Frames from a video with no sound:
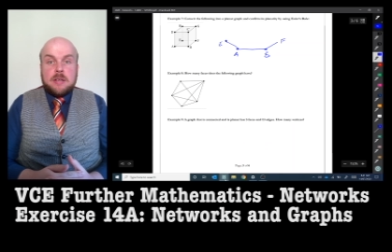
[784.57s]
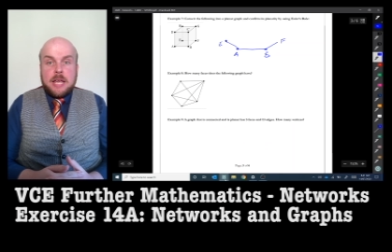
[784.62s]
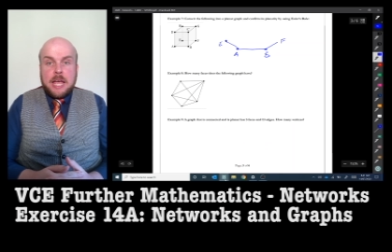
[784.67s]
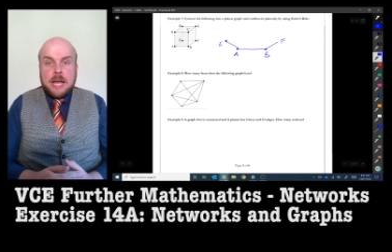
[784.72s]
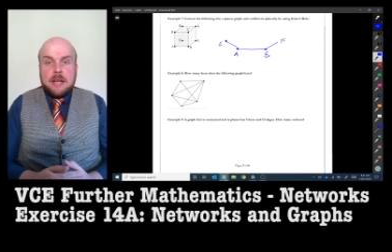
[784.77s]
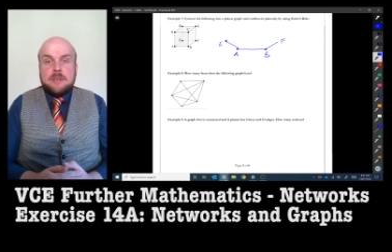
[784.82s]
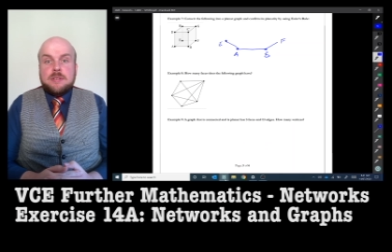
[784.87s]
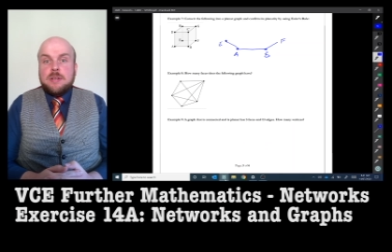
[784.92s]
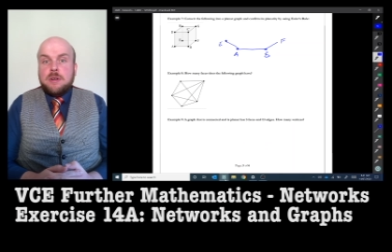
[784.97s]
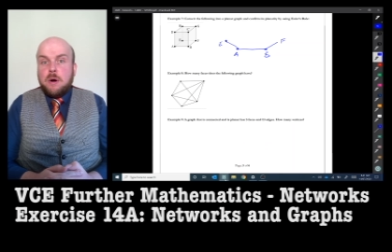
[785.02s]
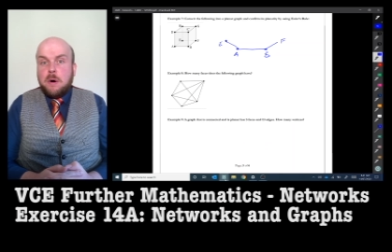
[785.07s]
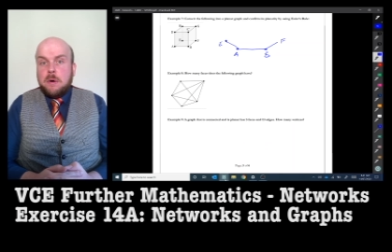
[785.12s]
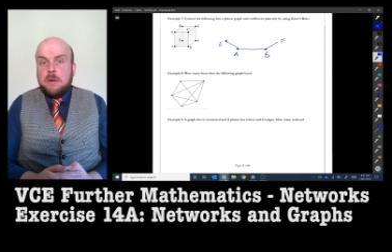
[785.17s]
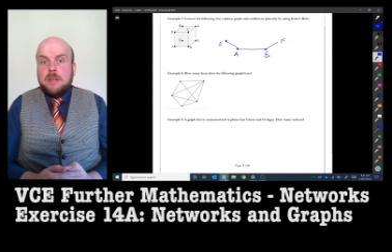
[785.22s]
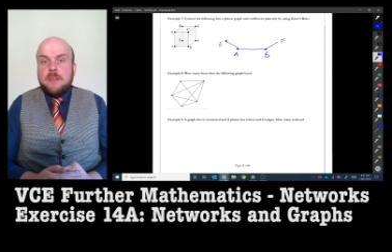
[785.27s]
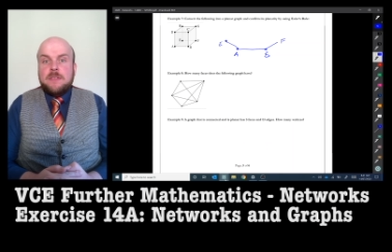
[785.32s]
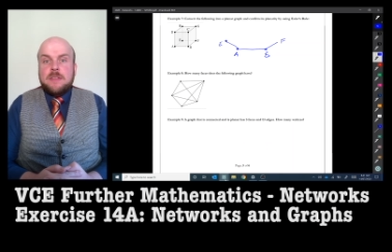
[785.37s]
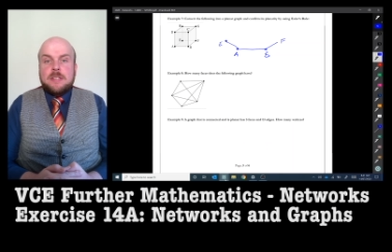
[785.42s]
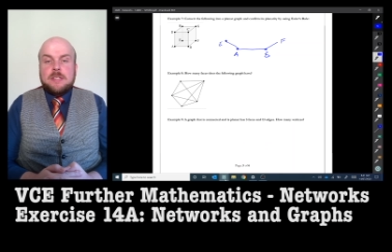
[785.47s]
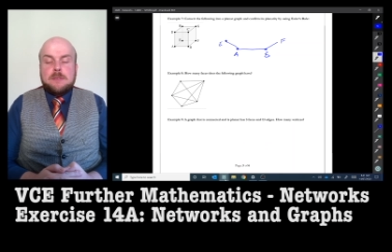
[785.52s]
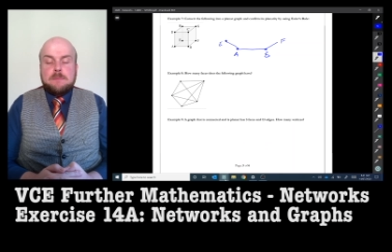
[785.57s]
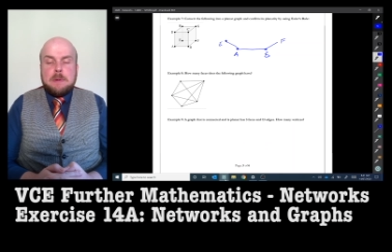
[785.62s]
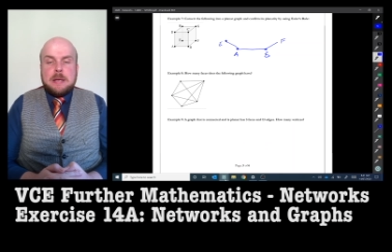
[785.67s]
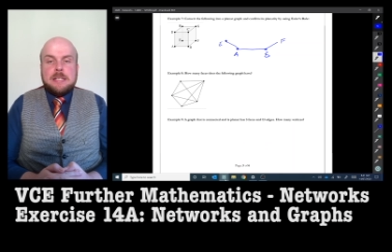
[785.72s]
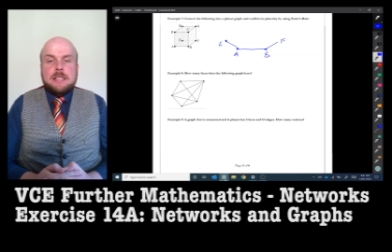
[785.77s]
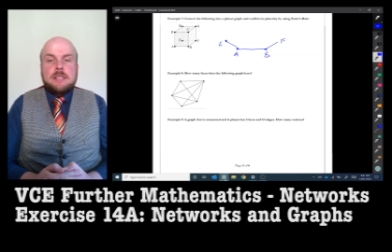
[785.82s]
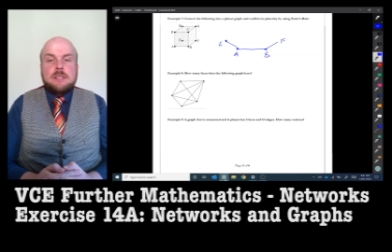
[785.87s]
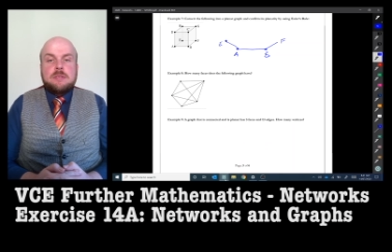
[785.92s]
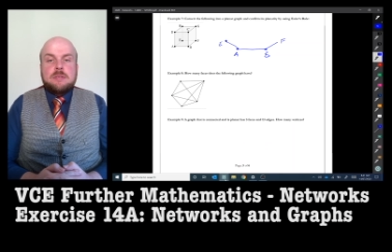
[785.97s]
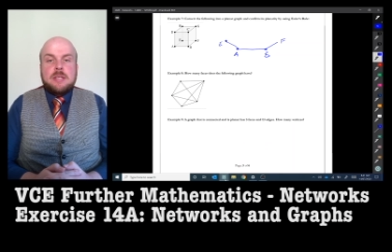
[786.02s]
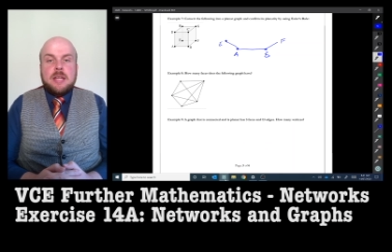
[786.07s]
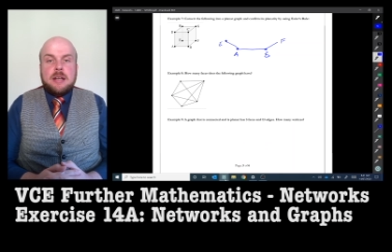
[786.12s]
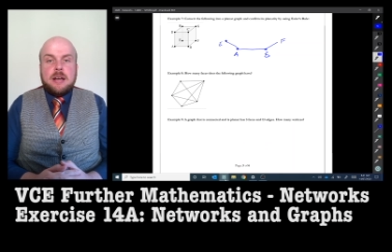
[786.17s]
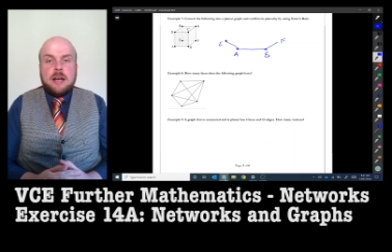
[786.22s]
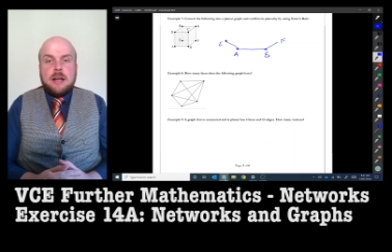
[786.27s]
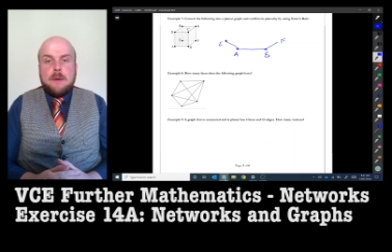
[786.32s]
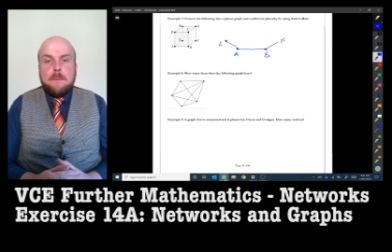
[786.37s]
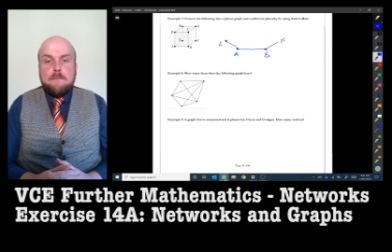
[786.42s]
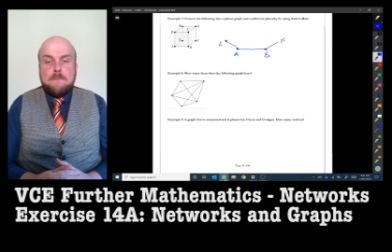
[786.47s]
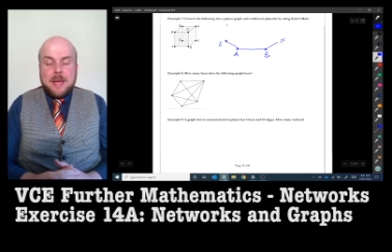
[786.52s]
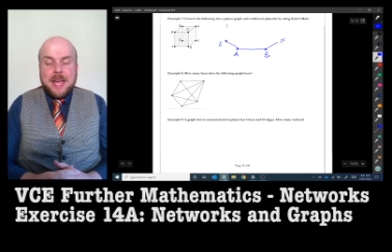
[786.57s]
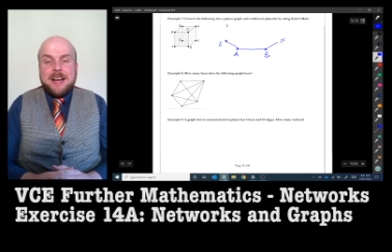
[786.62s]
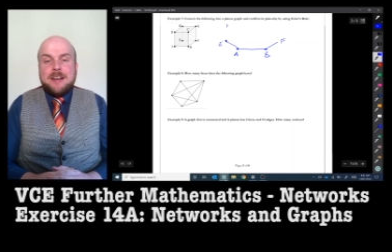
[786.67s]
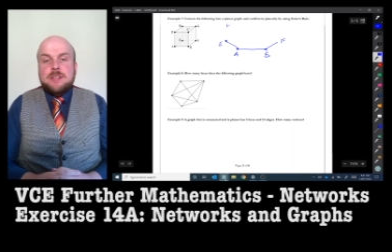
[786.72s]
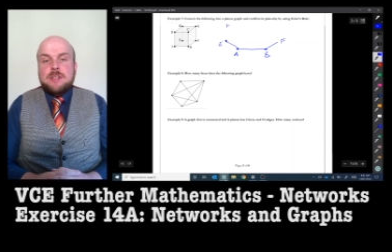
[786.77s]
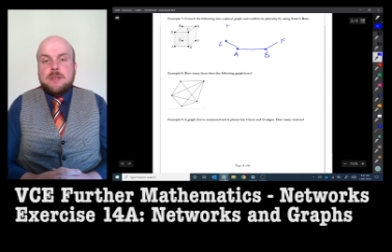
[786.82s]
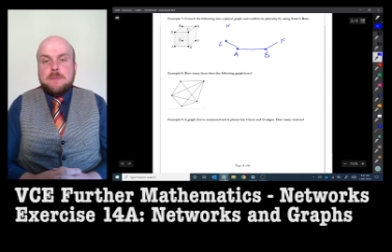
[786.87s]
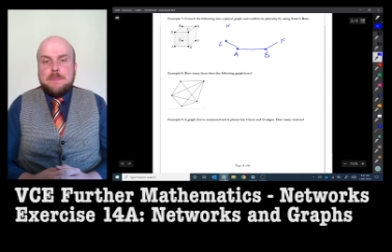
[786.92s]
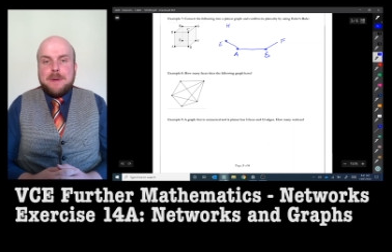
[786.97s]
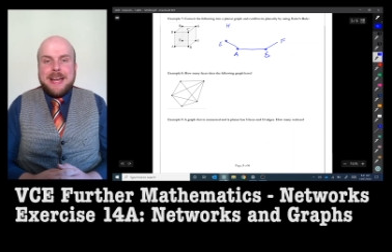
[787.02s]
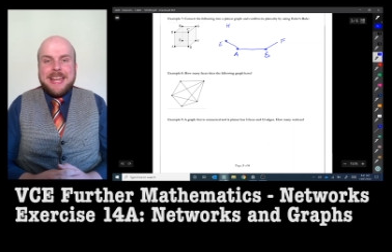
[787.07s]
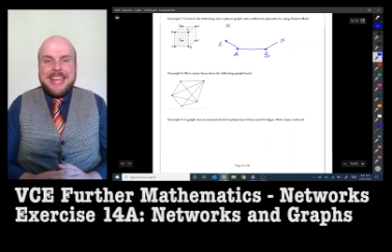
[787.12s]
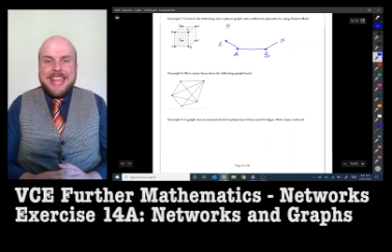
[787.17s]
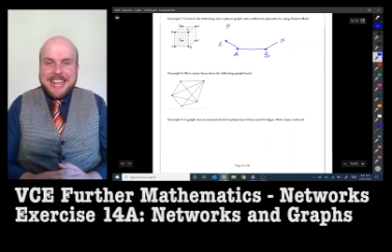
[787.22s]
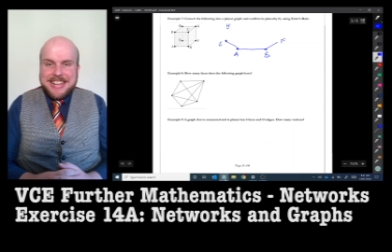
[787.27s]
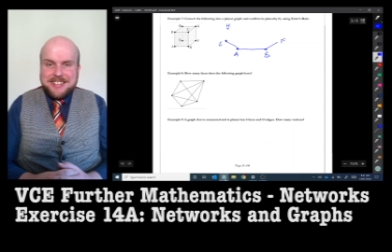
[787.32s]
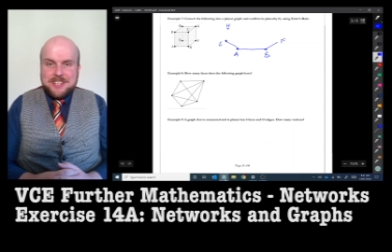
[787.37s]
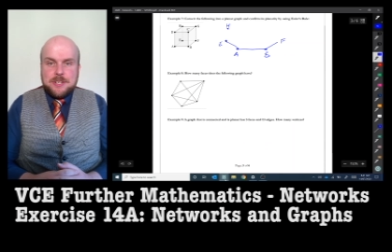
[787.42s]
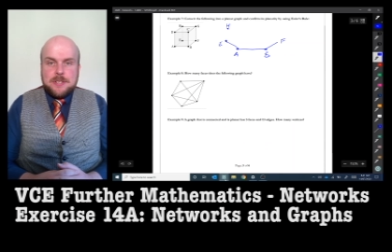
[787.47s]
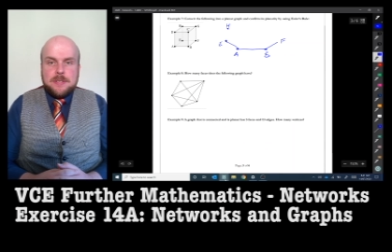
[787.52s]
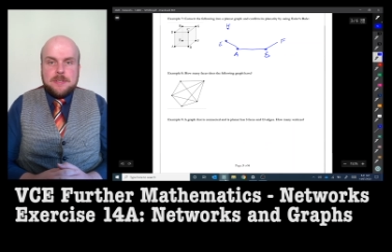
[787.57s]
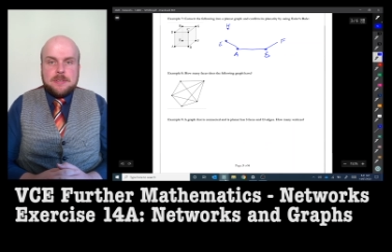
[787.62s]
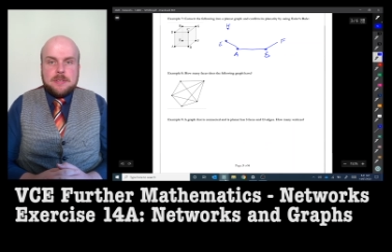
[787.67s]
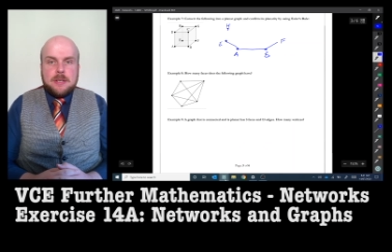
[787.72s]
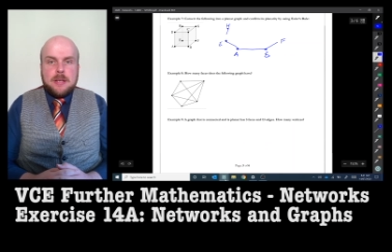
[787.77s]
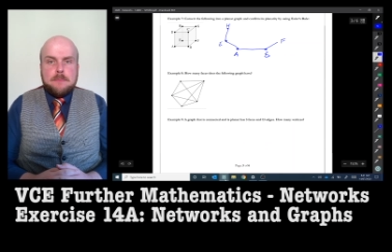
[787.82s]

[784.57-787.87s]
counting all of the spaces that are bound by edges.